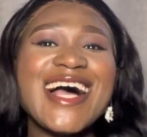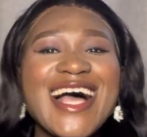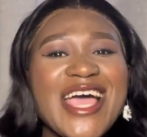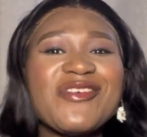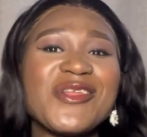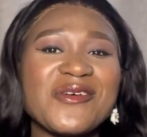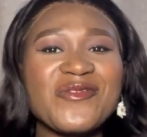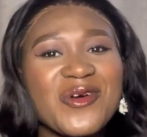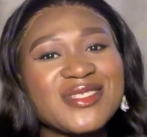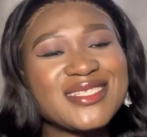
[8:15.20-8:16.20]
I have a lot of
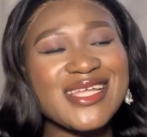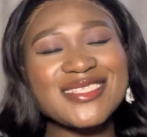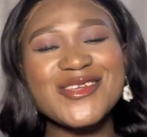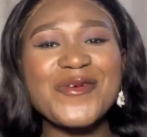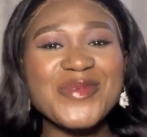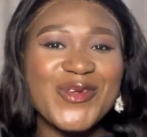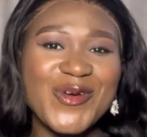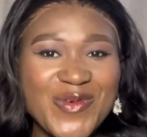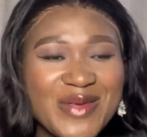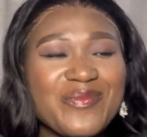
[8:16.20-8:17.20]
content coming your
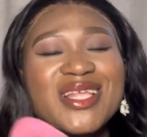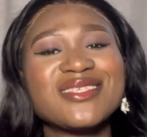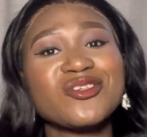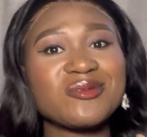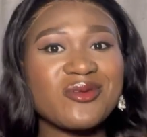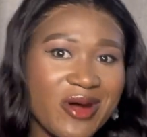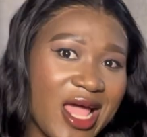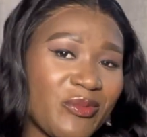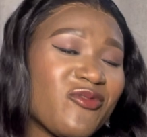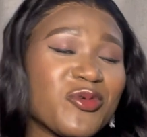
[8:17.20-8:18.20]
way. Please
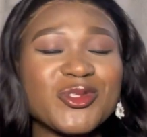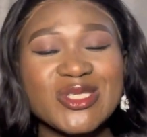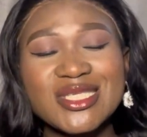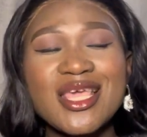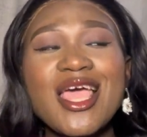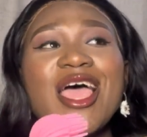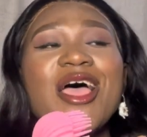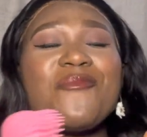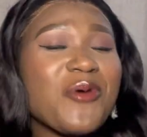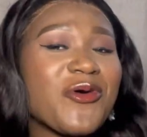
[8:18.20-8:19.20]
subscribe if you want to see
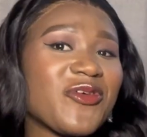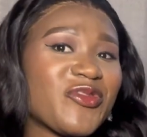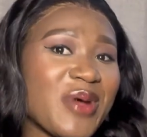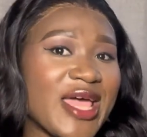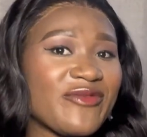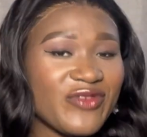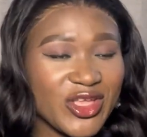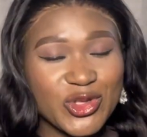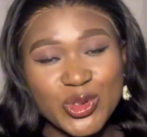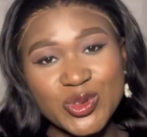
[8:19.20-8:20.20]
more of my
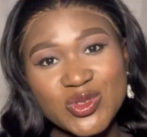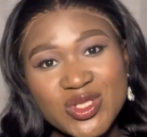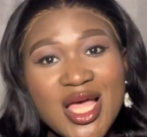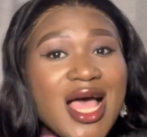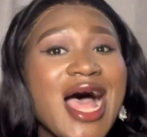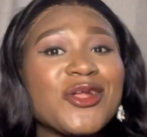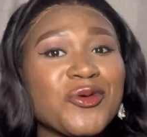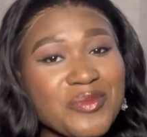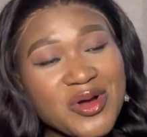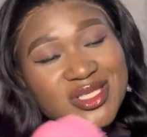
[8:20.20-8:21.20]
videos and
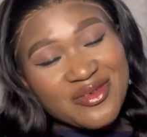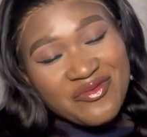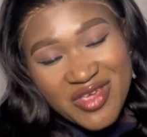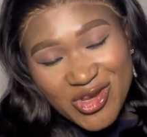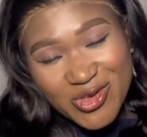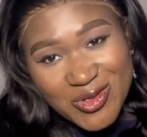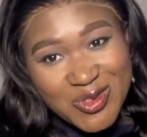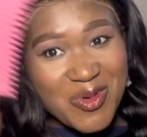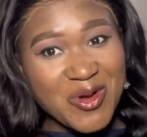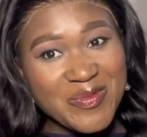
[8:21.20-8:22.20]
unboxing videos,
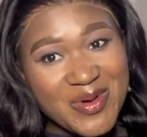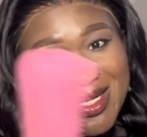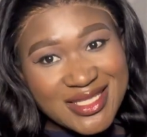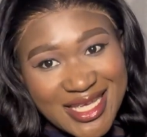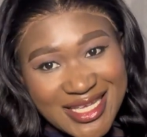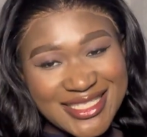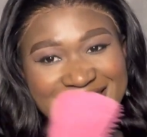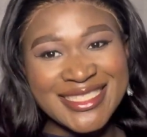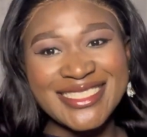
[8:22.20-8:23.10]
more unboxing.